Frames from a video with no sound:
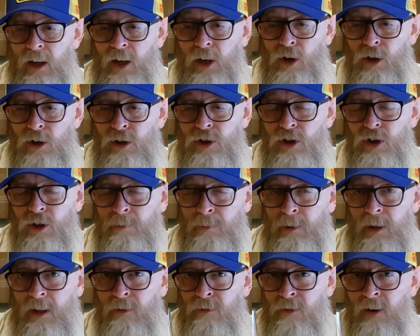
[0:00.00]
it could
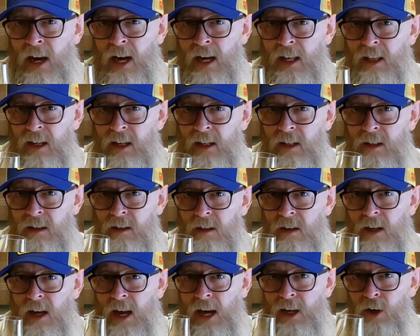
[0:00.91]
just be the fact that
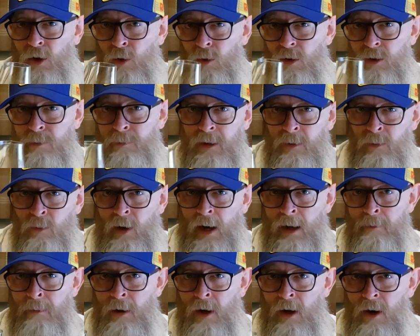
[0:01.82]
I know it's been in
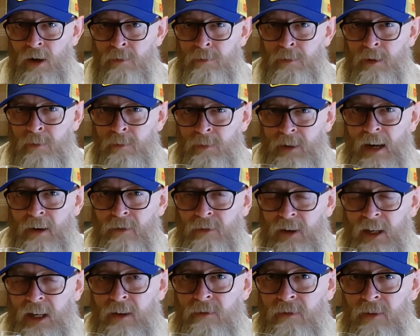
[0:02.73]
wine barrels, but I'm
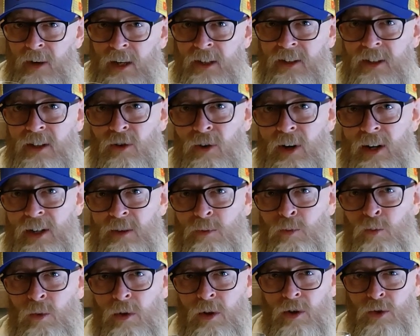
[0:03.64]
definitely convinced there is a
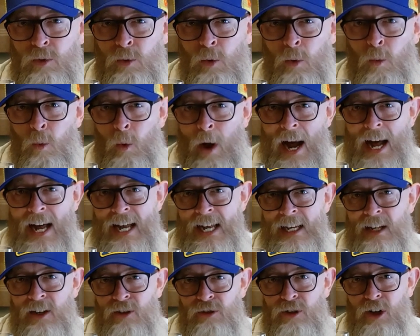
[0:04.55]
there's a
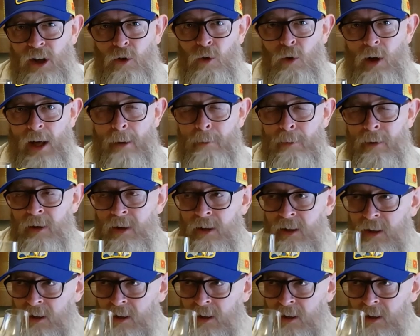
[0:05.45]
wine, there's a grape